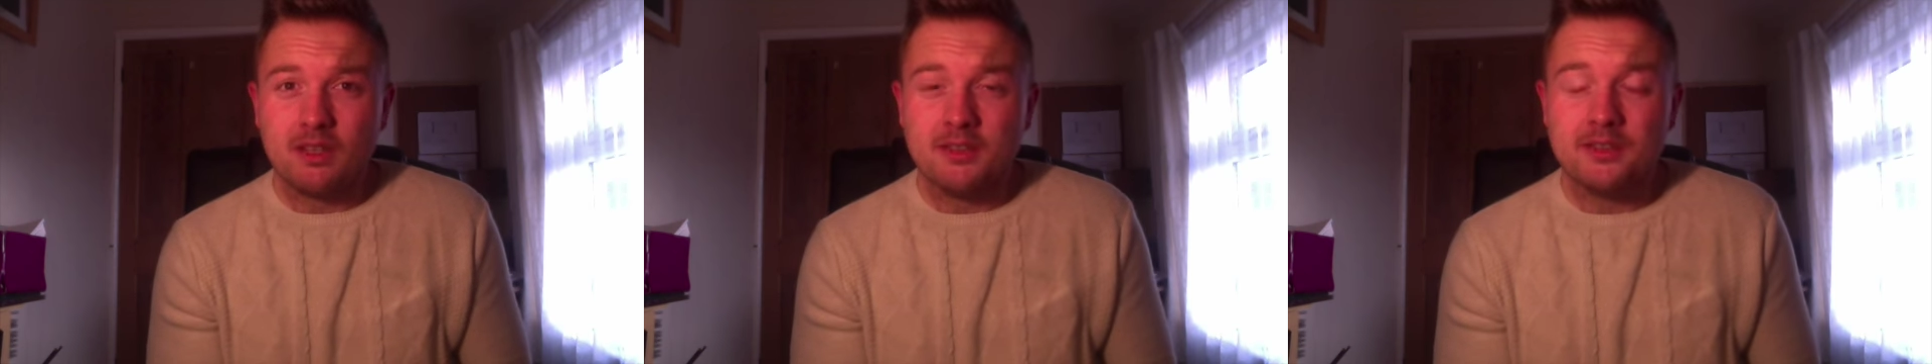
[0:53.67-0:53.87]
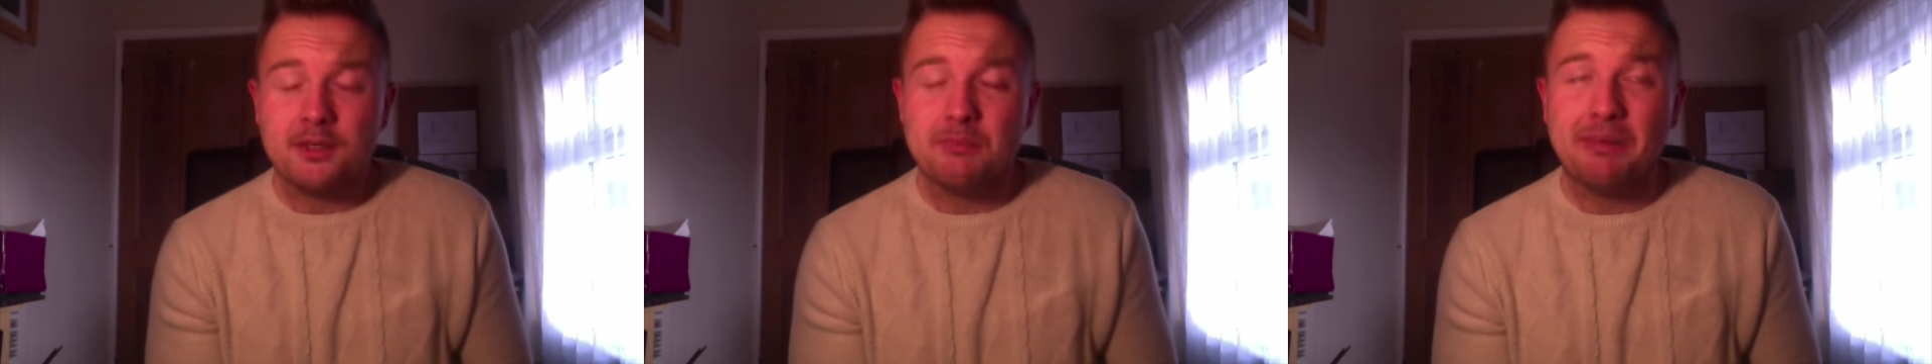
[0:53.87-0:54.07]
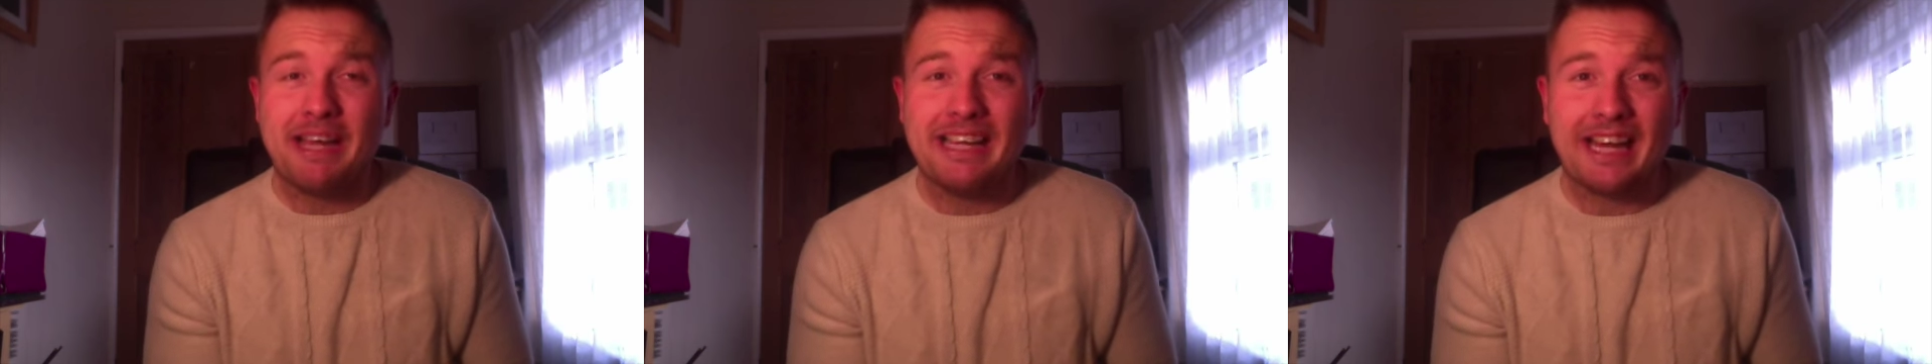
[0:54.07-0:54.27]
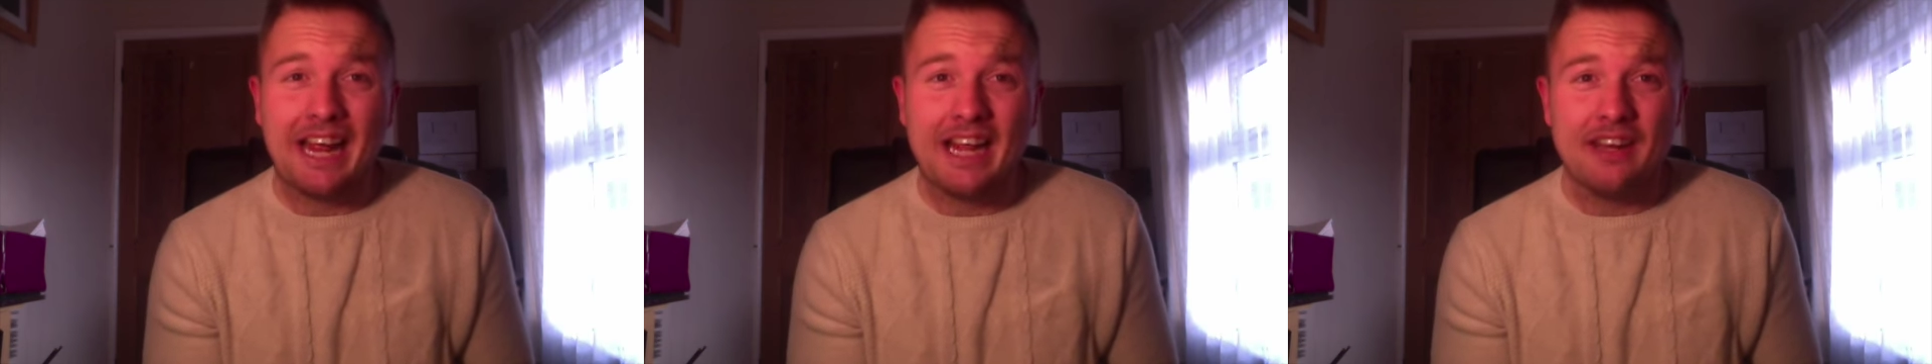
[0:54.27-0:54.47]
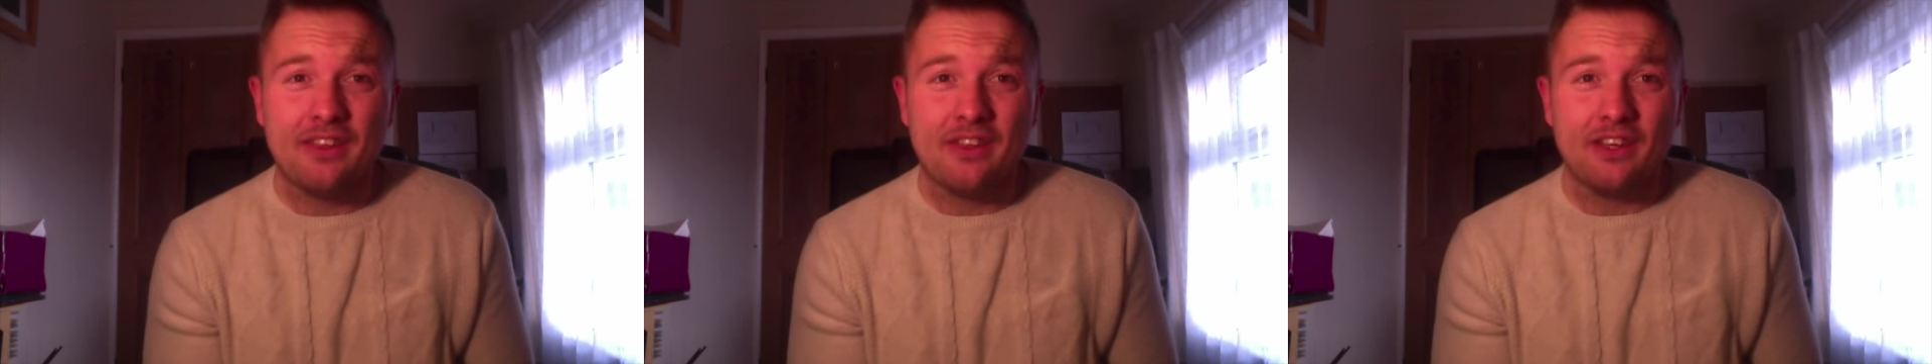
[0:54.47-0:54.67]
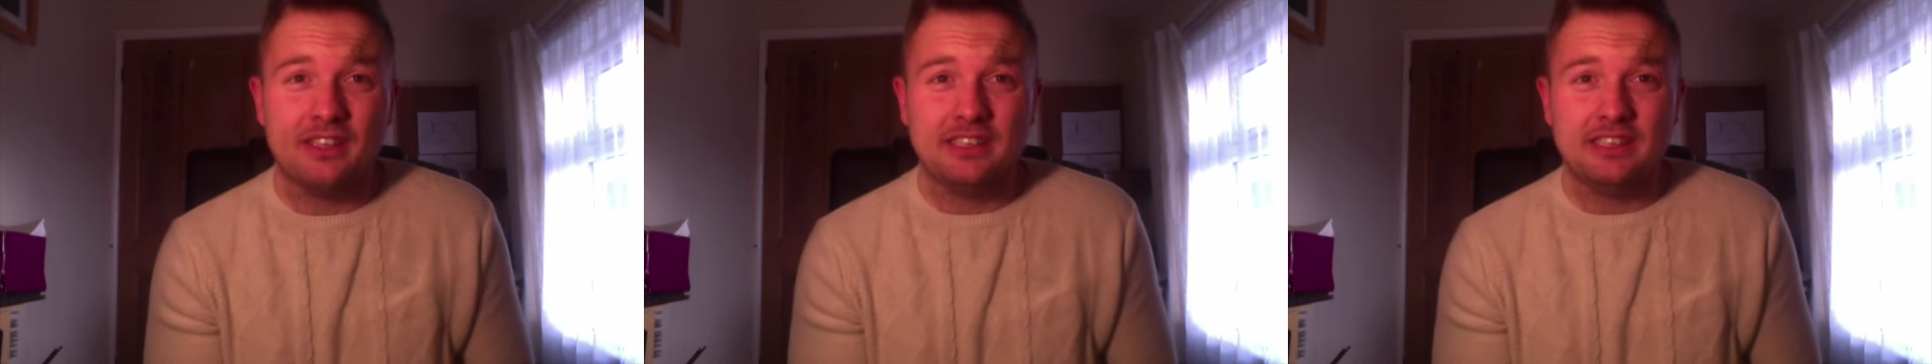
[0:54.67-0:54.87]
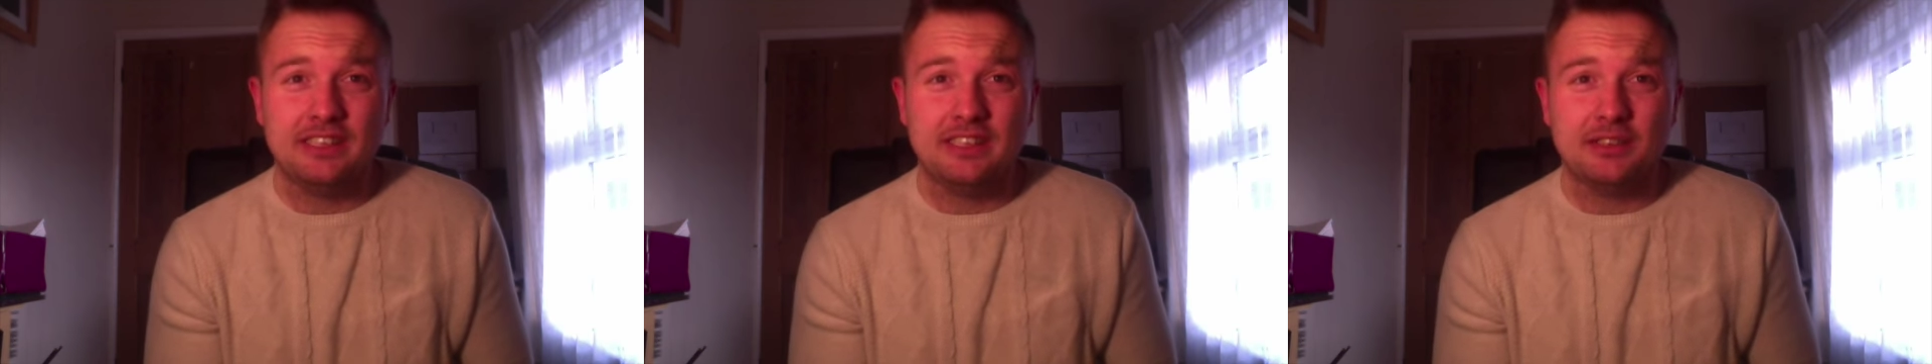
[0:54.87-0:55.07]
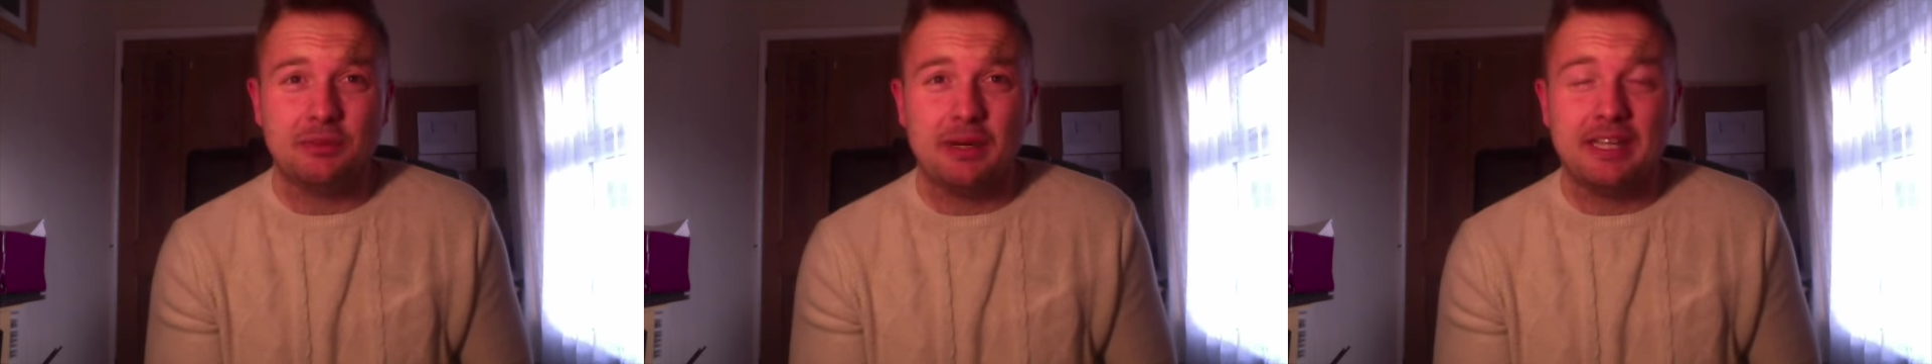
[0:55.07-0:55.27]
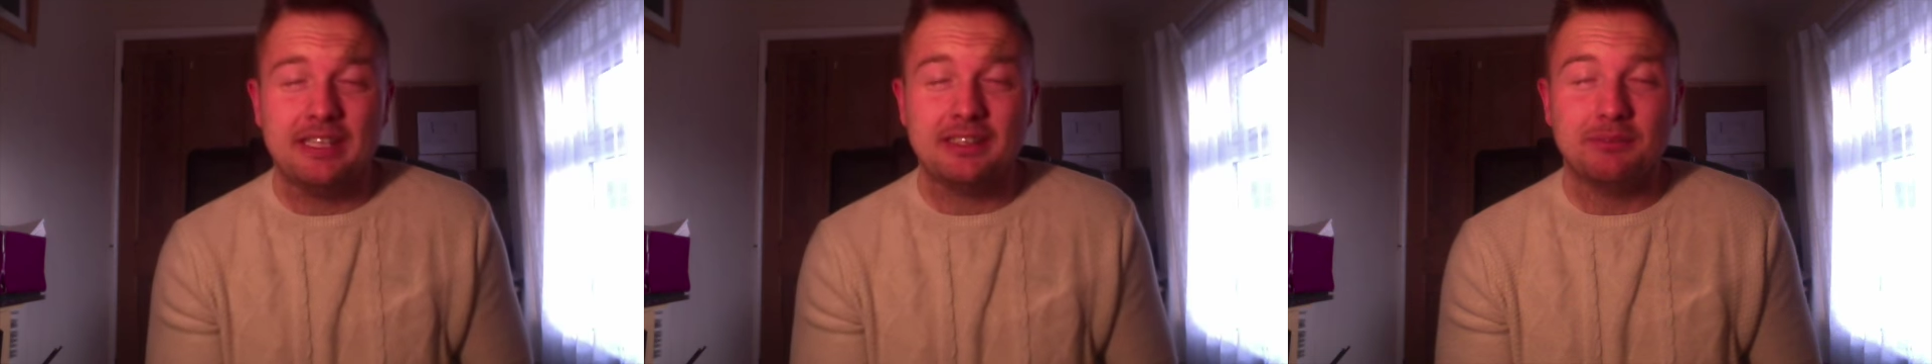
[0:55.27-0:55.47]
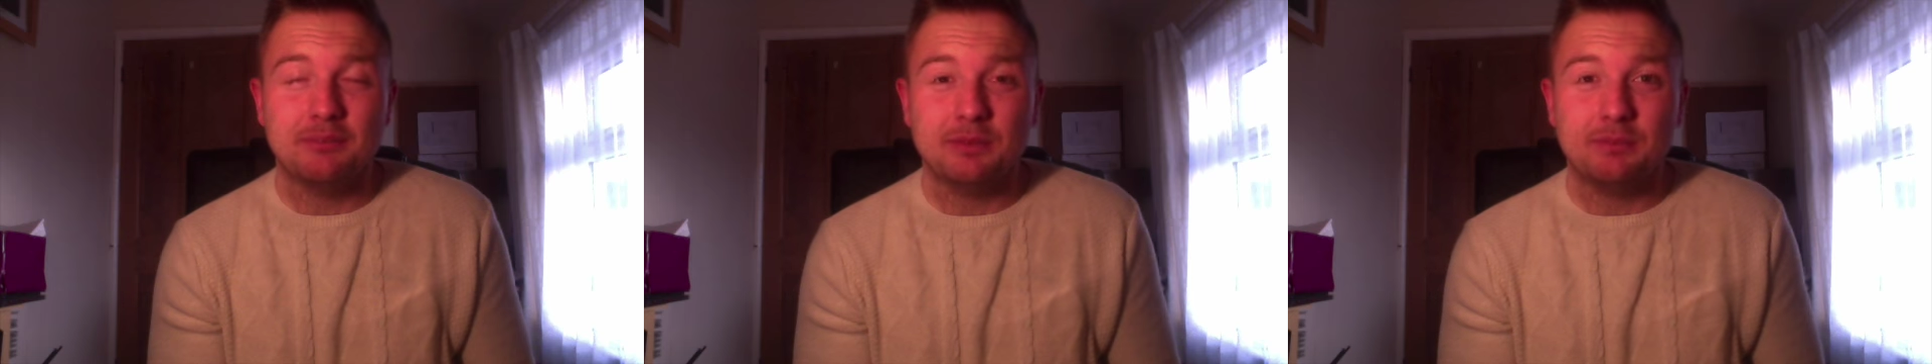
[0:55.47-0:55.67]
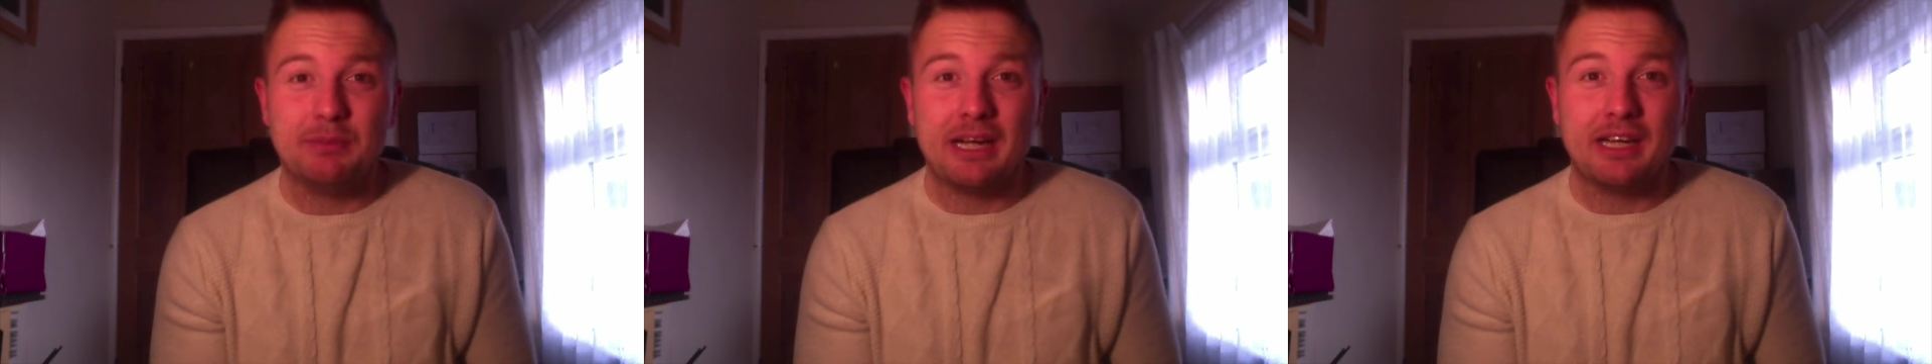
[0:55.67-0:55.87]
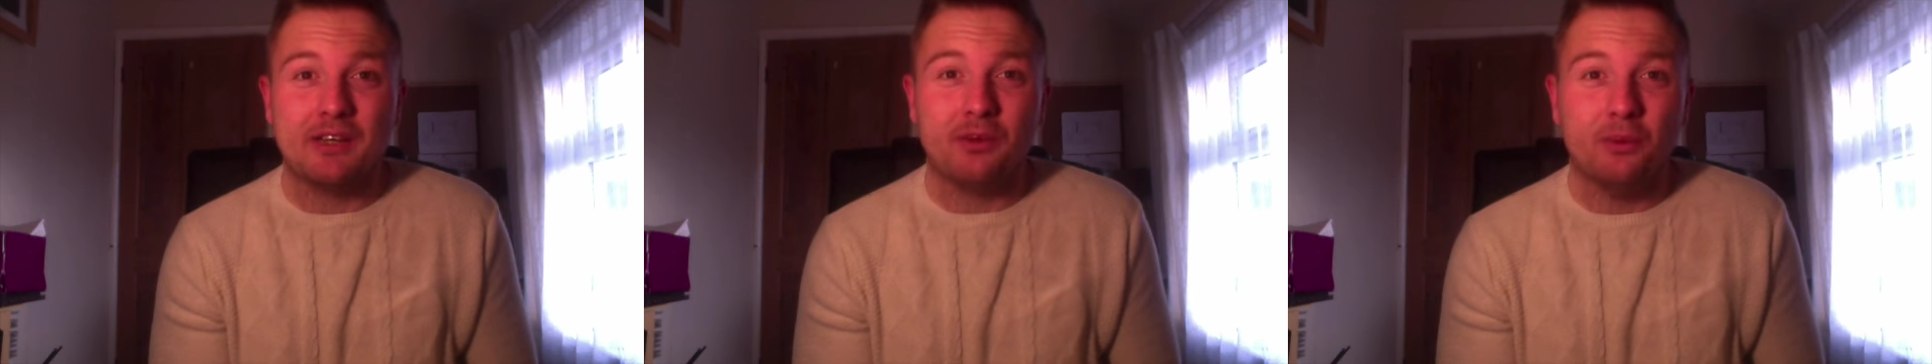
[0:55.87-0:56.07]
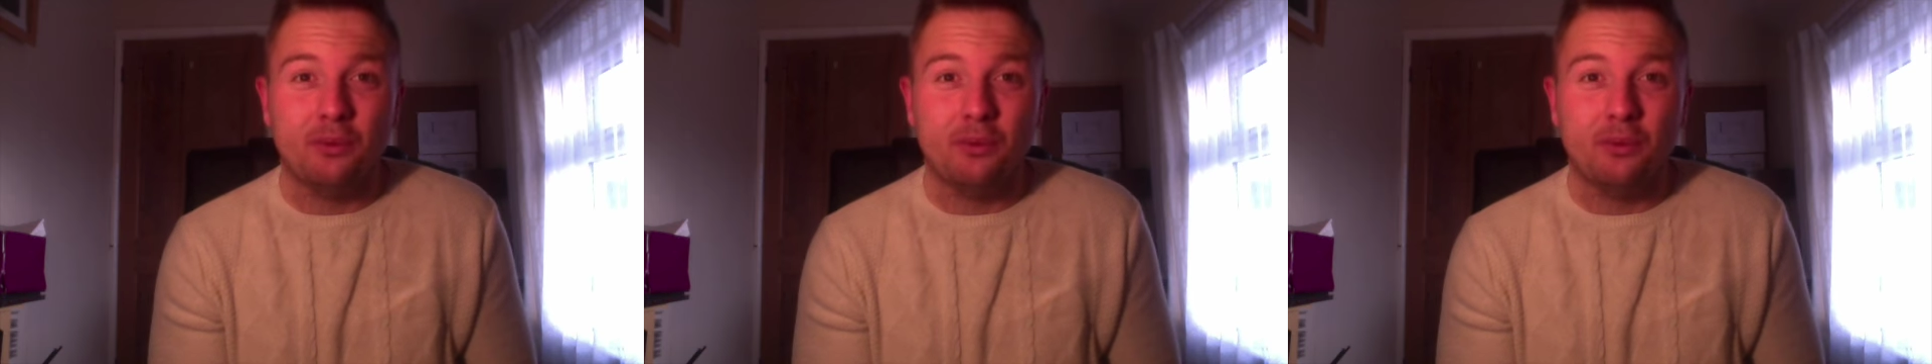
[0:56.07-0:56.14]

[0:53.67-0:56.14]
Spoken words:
to back at 13 to 8 and was backed